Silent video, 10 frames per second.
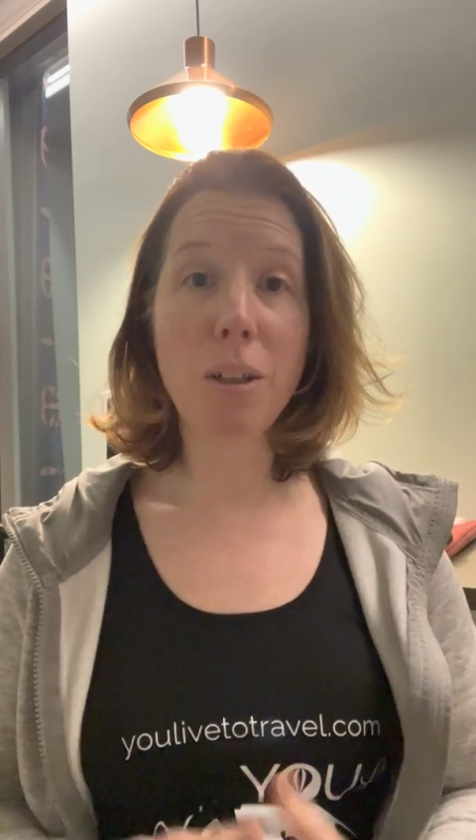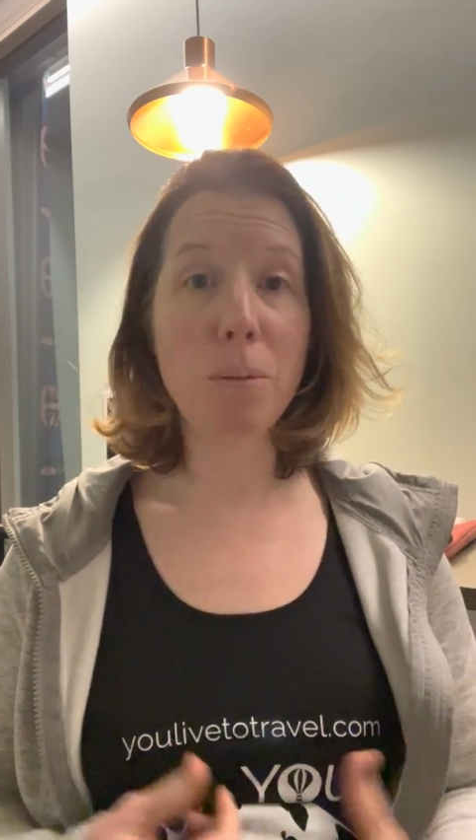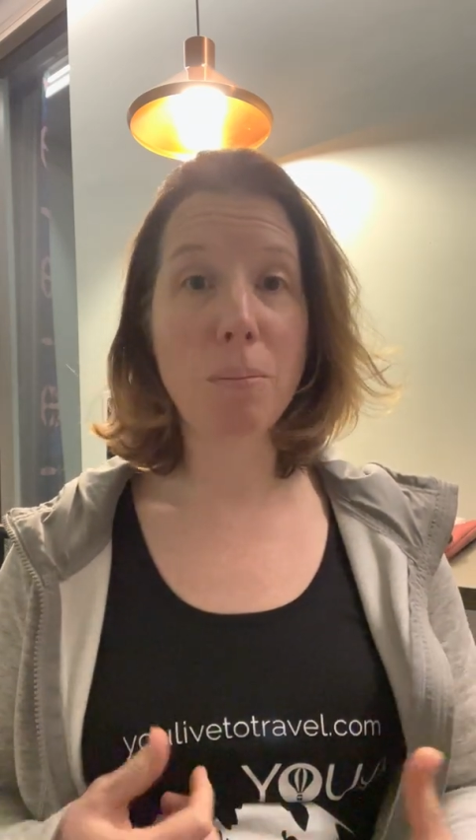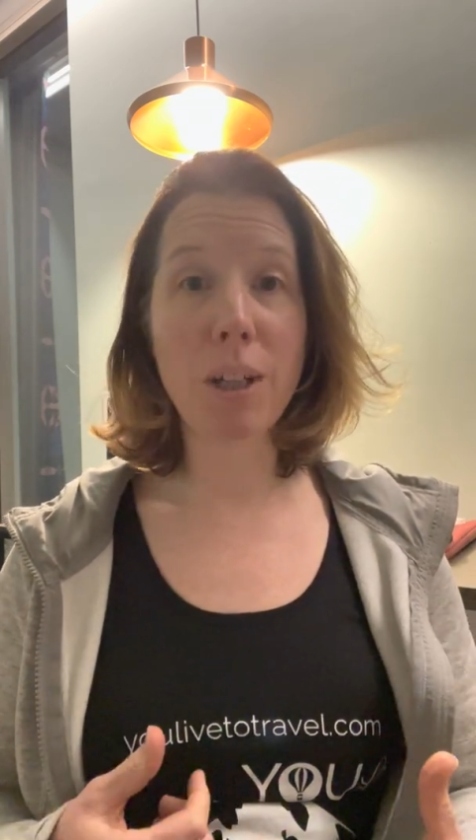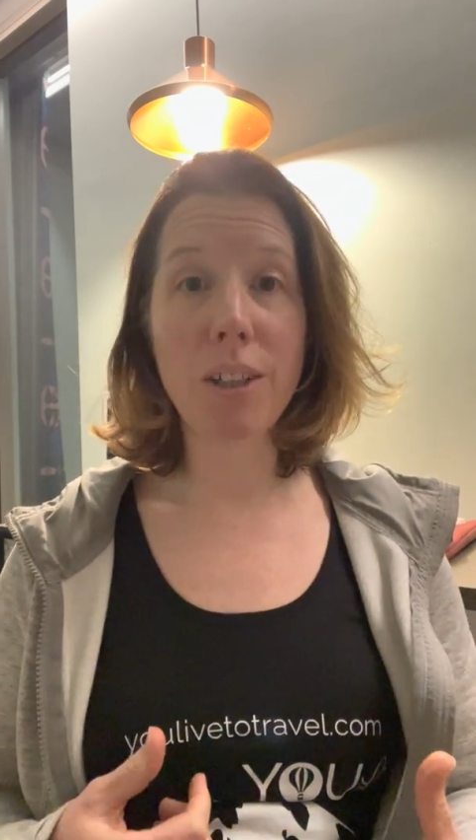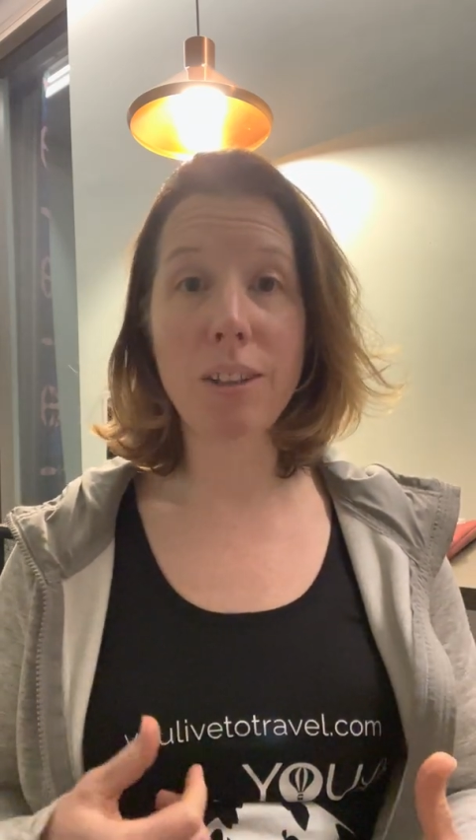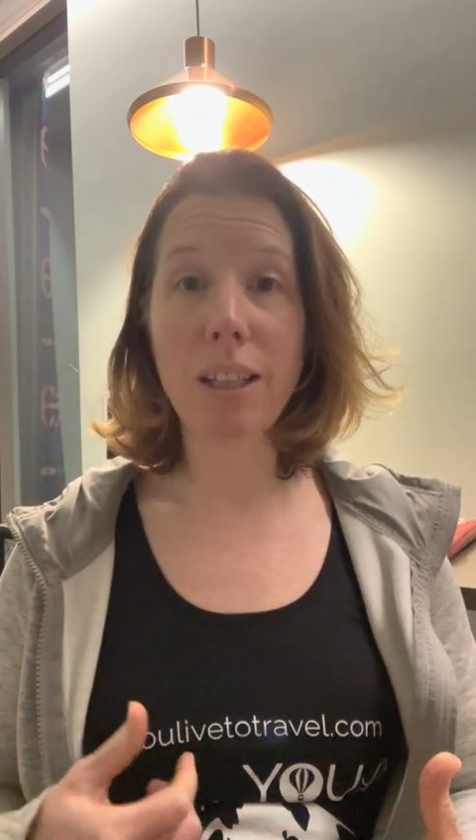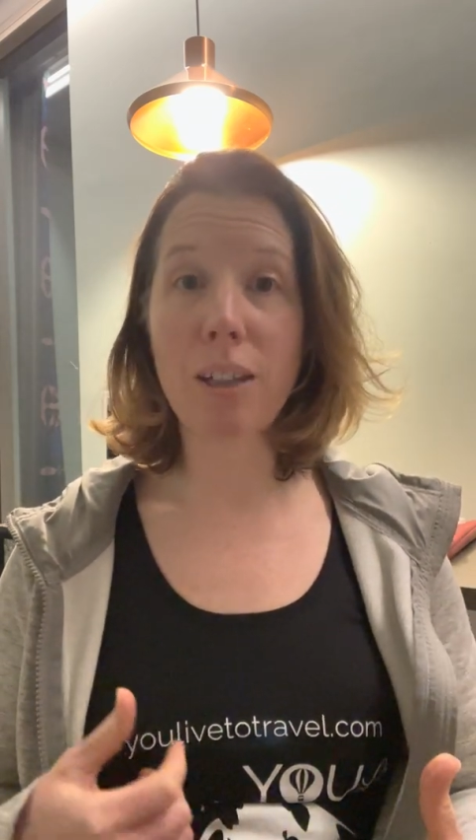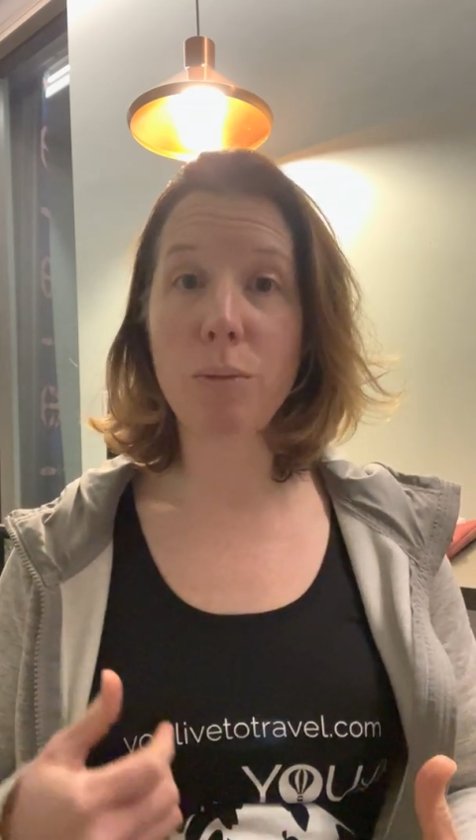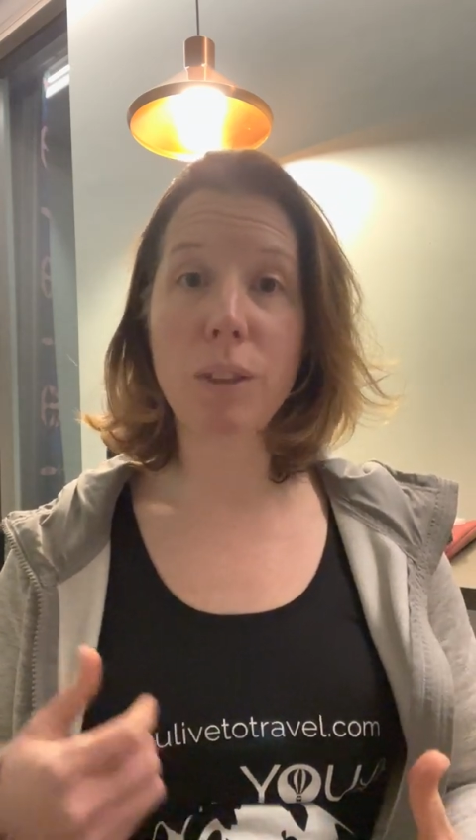but
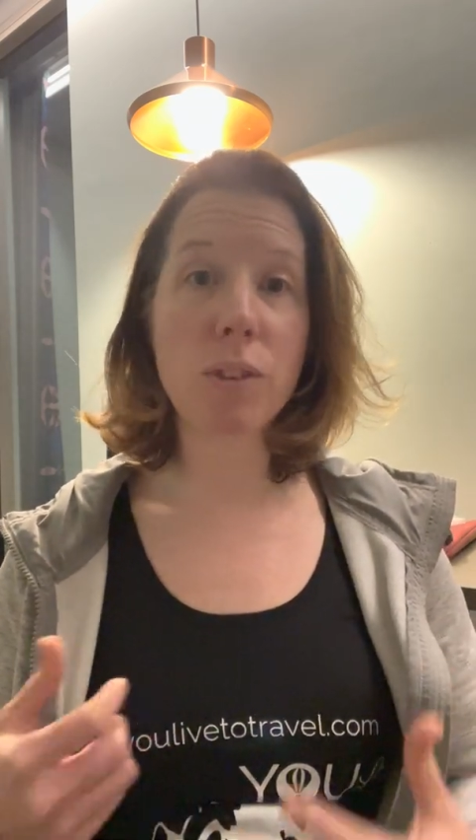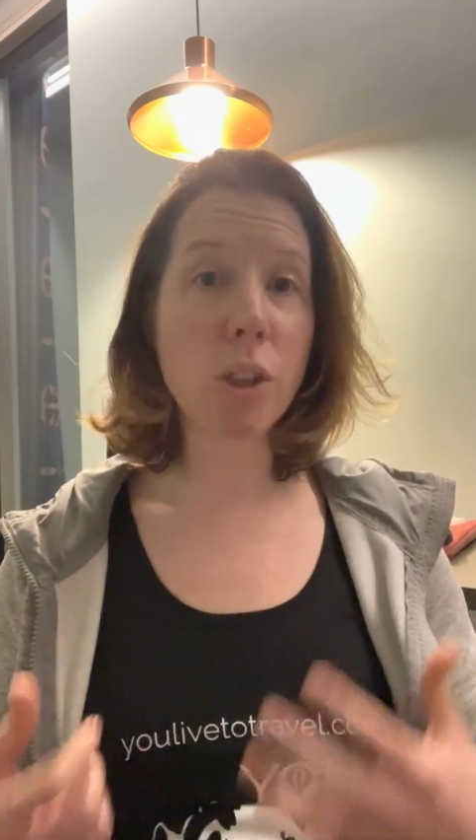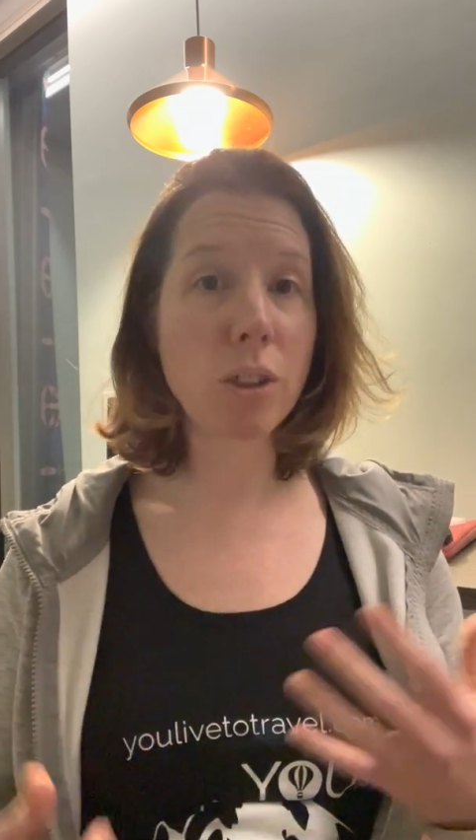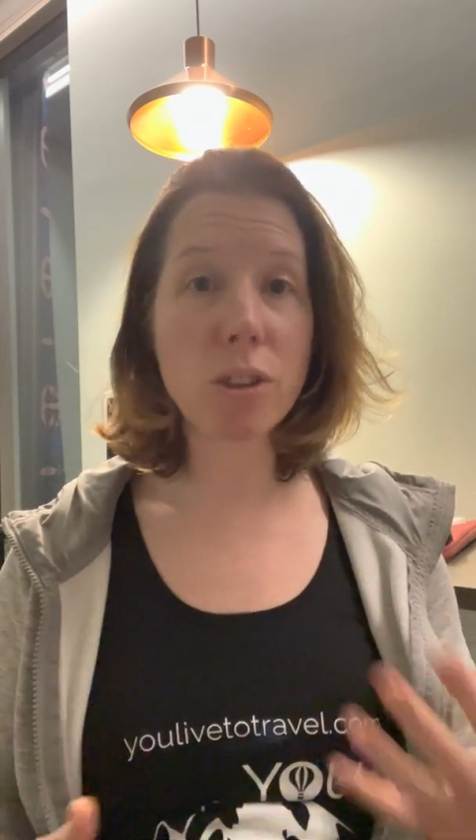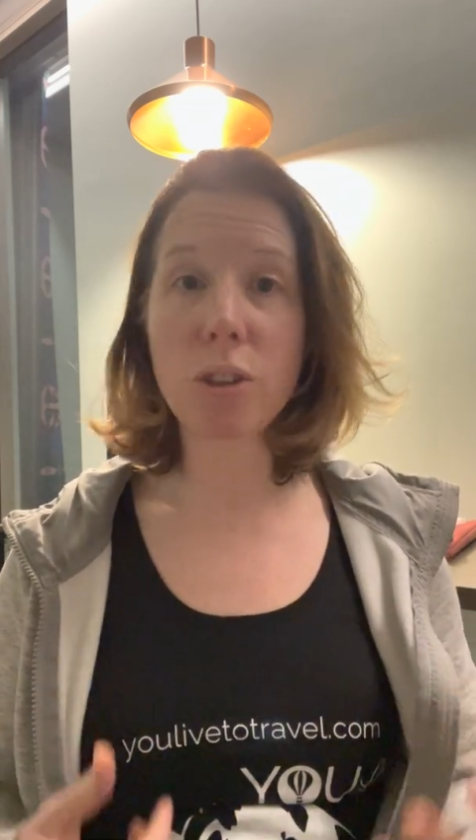that we've started